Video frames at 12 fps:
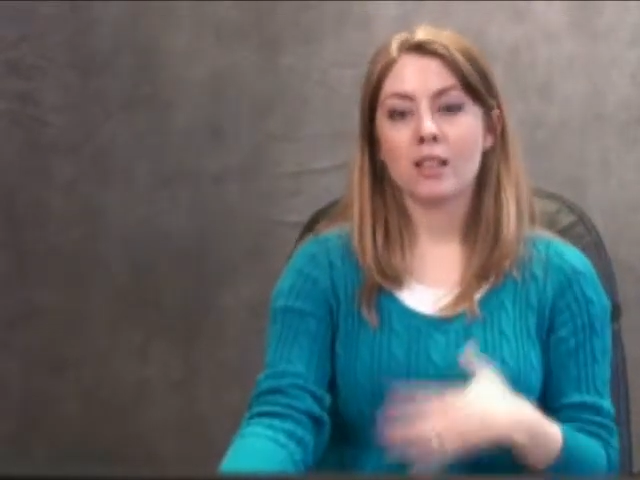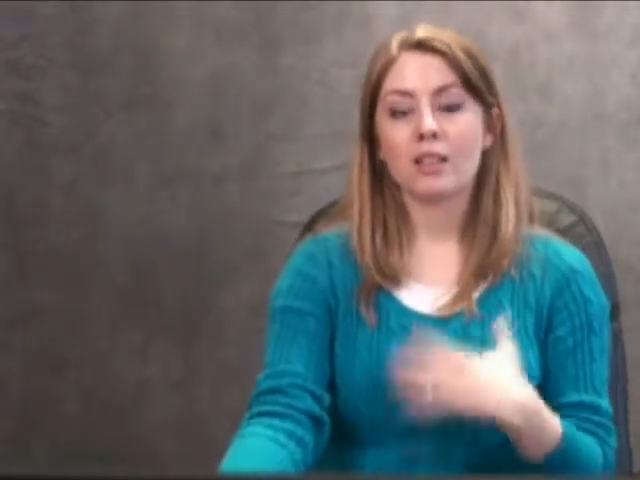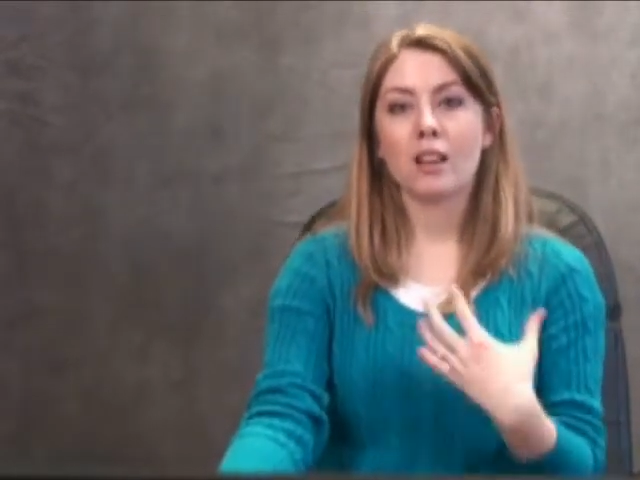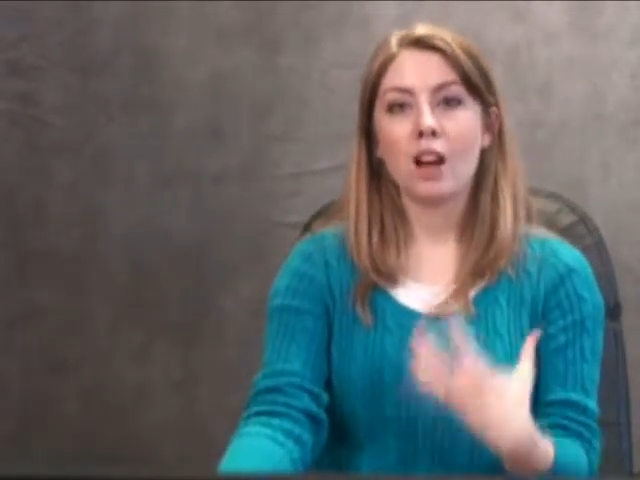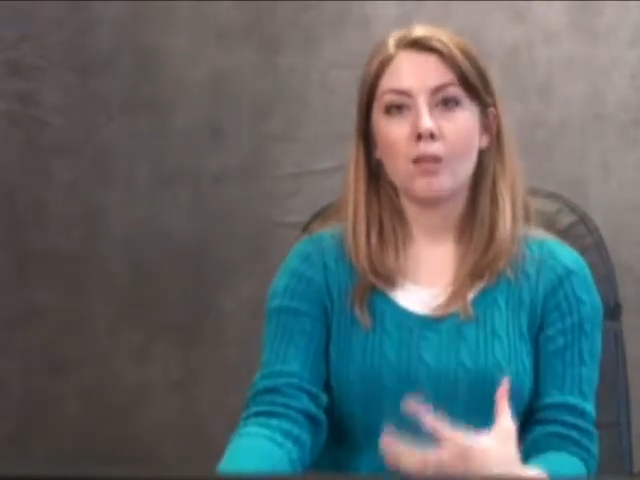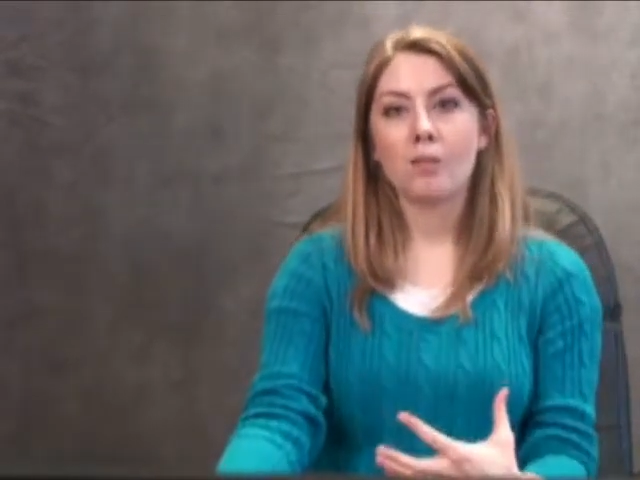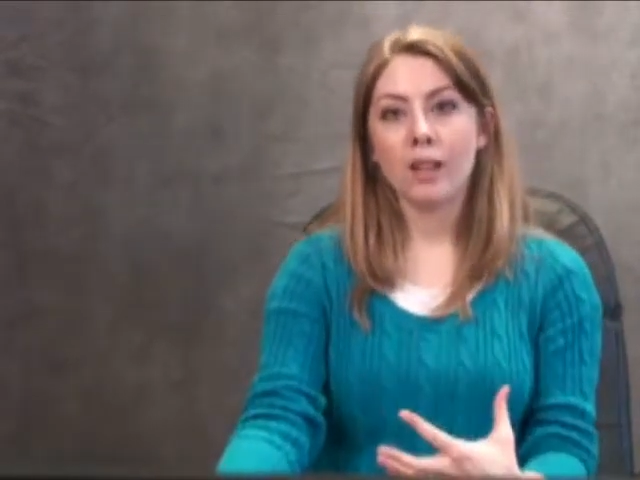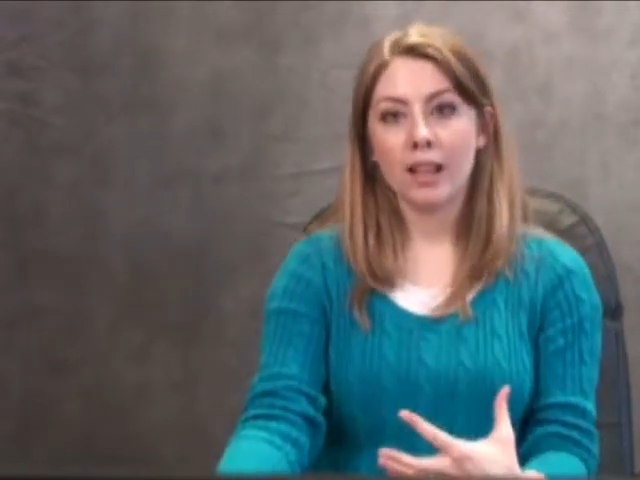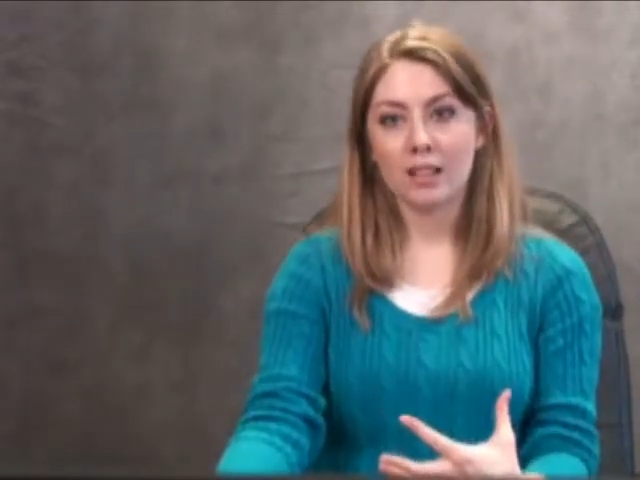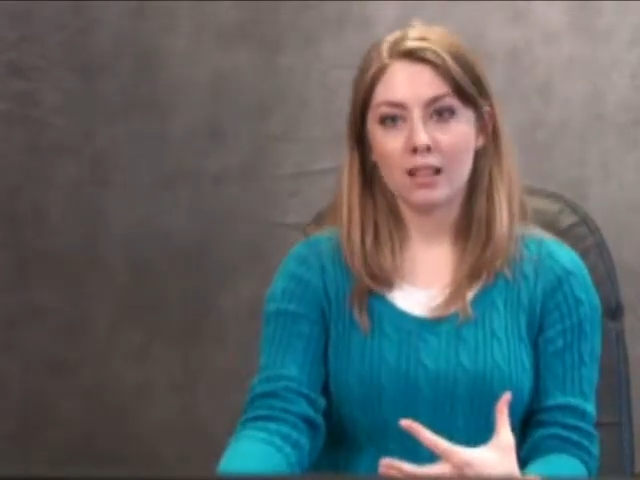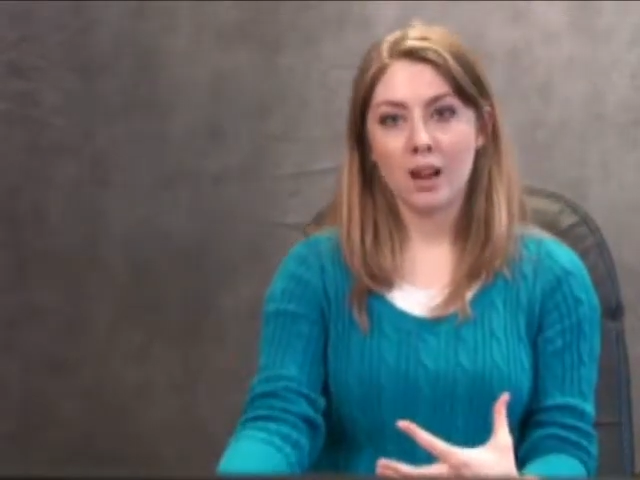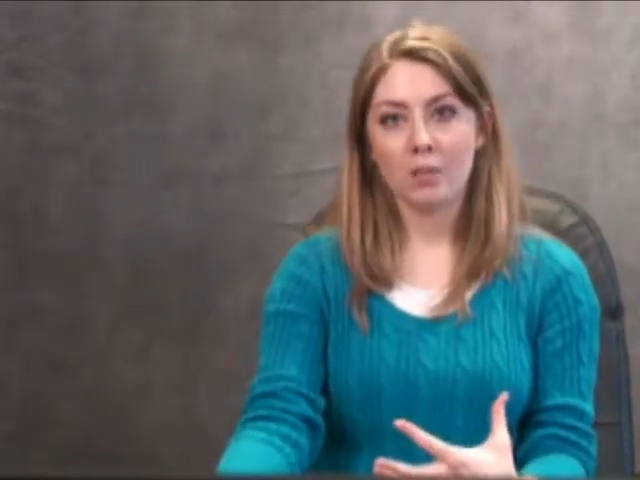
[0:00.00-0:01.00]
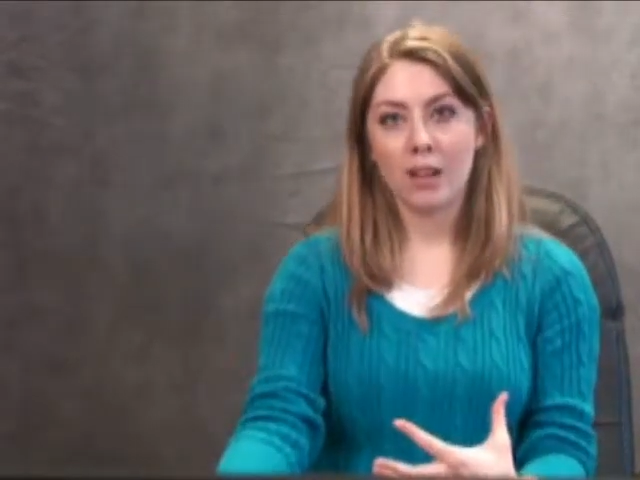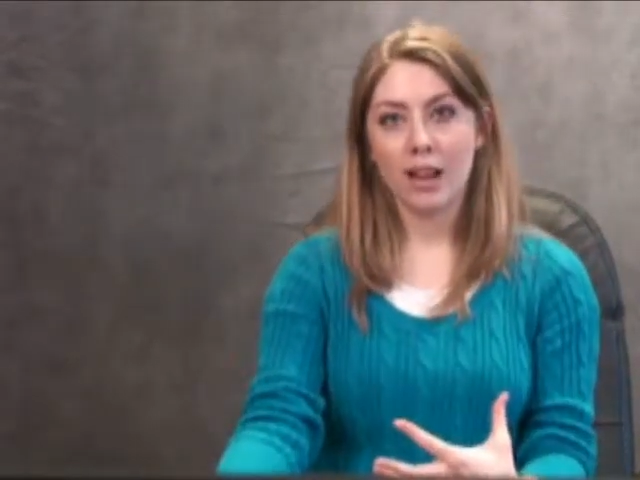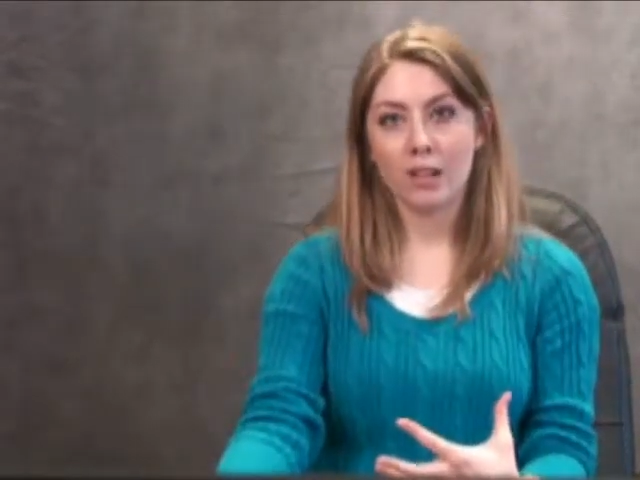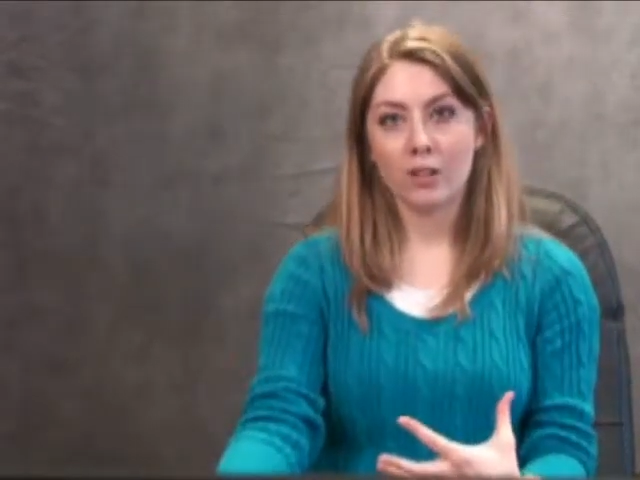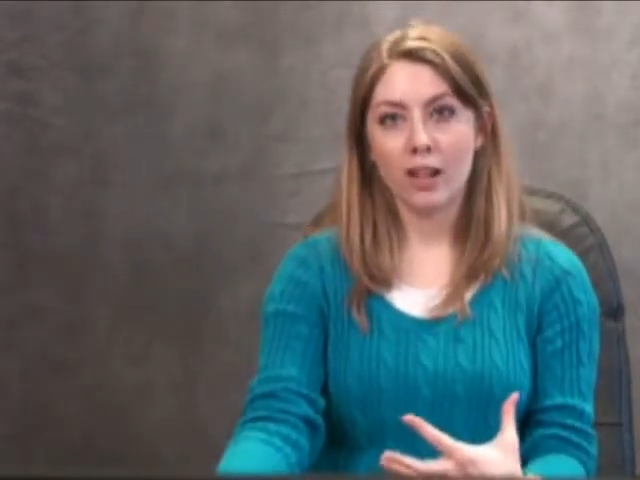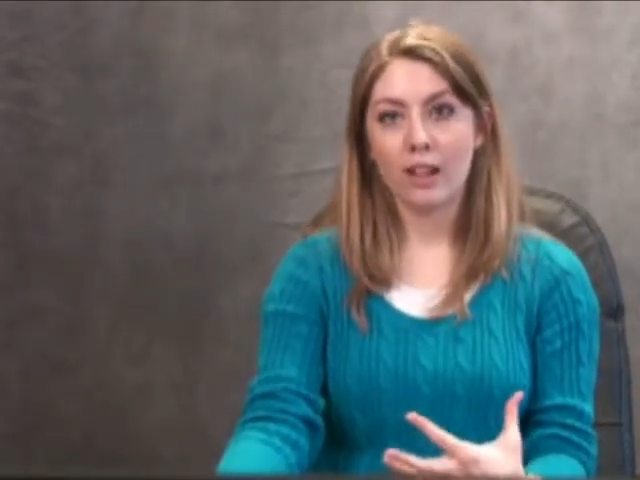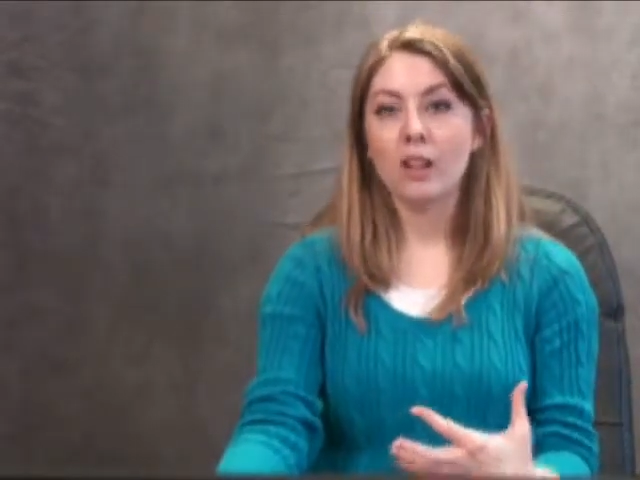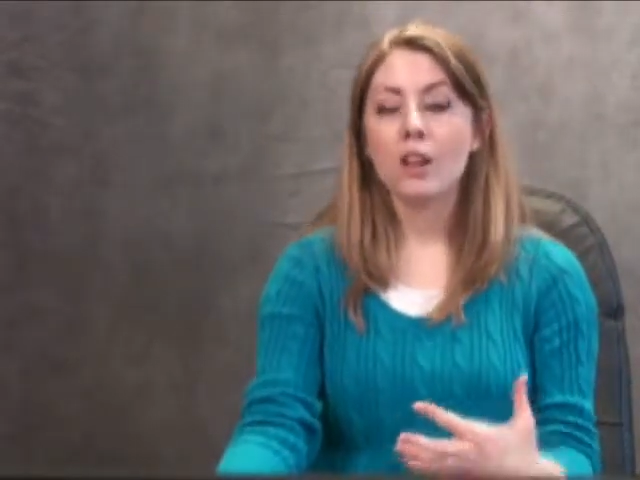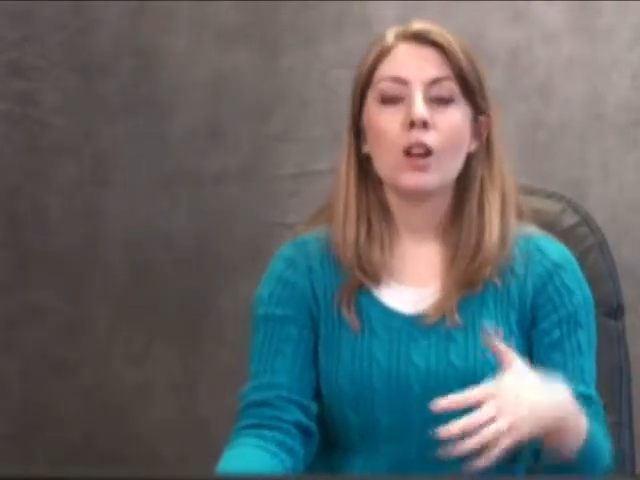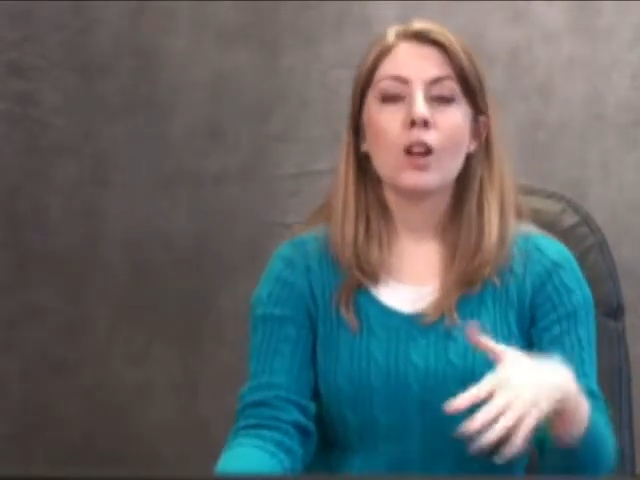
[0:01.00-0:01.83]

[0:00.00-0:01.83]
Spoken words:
It's a complex carbohydrate,